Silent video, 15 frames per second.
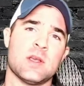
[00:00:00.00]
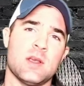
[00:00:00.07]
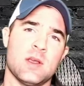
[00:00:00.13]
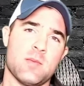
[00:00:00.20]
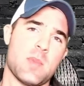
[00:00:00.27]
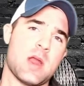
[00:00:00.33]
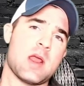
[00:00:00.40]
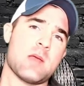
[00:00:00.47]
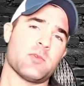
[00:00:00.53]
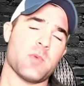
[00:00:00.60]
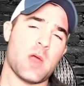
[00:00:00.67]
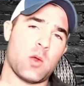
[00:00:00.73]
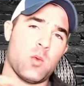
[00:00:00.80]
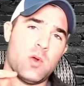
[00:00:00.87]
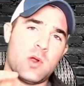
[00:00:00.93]
My name is
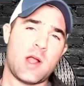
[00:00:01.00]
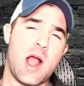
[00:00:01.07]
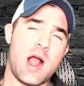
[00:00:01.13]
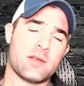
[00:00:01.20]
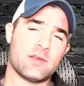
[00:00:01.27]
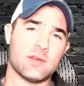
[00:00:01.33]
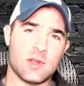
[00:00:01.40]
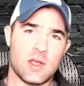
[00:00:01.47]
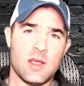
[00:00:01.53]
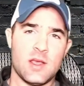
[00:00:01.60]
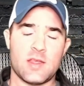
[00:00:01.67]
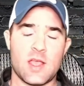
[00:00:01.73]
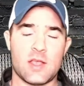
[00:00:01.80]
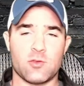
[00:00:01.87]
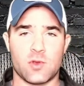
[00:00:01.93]
Mike Wilcoxson.
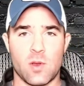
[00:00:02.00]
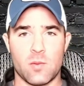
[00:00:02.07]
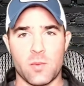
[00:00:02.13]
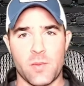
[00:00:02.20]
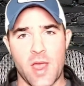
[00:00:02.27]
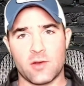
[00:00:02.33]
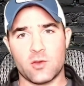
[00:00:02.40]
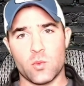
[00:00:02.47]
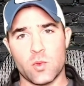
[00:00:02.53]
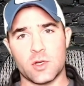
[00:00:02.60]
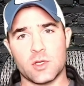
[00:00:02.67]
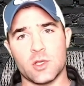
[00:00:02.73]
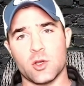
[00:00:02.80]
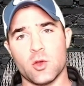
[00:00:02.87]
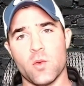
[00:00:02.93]
Thanks for coming back to One
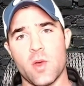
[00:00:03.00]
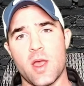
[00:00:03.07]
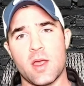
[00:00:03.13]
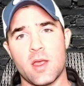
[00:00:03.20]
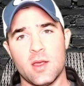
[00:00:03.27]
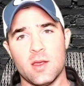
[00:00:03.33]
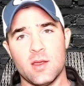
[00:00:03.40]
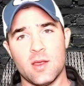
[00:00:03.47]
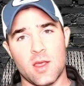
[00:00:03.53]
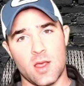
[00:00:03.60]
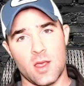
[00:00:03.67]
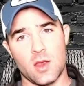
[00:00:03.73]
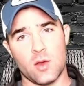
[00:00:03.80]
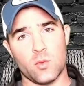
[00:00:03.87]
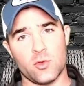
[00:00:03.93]
Click Away,
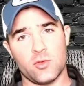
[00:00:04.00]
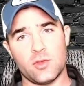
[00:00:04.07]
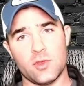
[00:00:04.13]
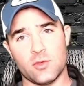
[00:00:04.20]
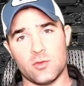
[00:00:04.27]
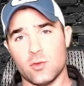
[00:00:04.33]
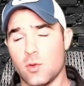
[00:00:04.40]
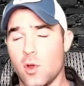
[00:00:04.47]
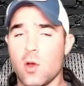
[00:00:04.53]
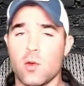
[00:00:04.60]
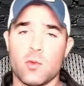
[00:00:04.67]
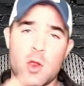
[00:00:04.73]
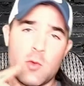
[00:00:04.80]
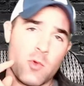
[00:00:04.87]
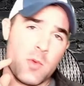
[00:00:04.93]
and we'll see you soon. Oh,
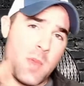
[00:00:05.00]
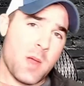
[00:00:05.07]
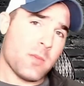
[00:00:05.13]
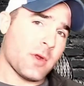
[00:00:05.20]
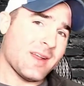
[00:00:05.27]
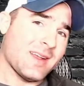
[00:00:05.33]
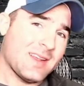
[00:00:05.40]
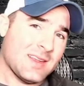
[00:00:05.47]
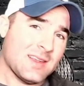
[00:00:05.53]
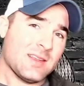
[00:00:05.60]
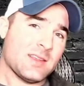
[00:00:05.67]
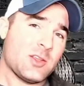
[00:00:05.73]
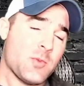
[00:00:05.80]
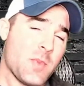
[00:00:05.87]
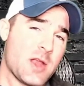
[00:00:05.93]
and remember,
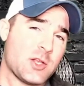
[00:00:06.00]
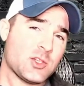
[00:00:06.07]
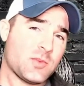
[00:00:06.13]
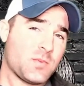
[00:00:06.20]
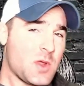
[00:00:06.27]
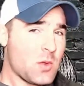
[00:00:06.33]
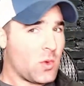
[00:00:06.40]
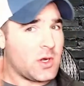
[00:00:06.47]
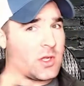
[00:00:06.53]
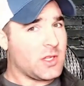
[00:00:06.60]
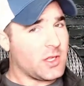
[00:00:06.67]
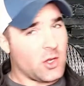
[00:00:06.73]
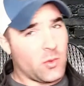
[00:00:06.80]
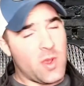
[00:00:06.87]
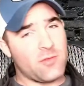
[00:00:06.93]
you might just be one
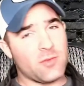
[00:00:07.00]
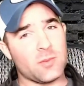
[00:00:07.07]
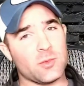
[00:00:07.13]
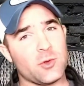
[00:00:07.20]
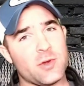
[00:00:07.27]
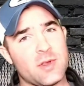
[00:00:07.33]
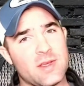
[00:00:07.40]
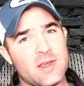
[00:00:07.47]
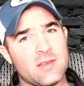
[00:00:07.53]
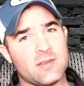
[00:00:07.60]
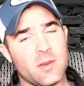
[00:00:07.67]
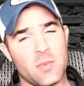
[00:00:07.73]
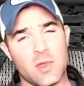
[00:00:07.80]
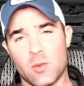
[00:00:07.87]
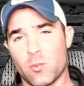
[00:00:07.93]
click away from learning
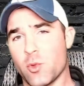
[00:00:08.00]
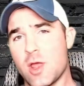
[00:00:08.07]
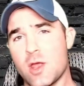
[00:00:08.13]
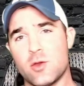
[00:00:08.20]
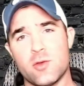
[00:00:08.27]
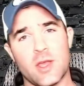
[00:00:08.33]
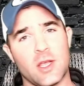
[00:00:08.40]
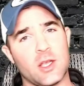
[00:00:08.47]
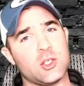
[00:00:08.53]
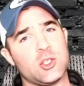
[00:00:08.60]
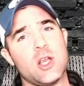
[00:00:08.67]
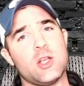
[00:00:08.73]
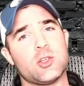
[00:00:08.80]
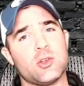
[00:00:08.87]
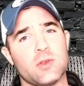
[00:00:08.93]
something brand new that could
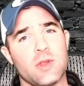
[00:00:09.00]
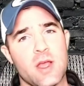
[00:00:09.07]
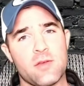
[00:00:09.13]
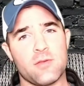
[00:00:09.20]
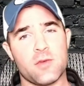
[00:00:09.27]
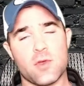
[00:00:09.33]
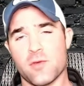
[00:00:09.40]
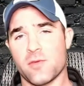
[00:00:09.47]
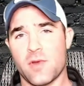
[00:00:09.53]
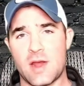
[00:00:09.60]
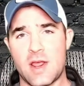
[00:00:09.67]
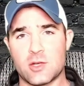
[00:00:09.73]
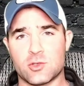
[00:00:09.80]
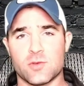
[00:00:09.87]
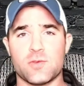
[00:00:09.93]
change your life or your
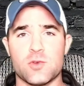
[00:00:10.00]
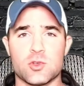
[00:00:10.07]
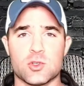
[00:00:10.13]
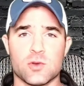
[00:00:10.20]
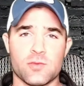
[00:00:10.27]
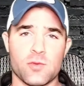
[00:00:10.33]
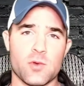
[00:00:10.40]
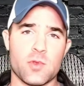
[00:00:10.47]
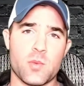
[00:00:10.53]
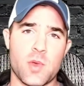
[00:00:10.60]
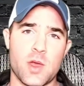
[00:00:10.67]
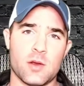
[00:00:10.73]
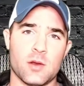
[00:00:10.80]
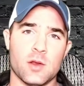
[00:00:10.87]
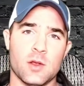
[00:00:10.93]
financial future for the better.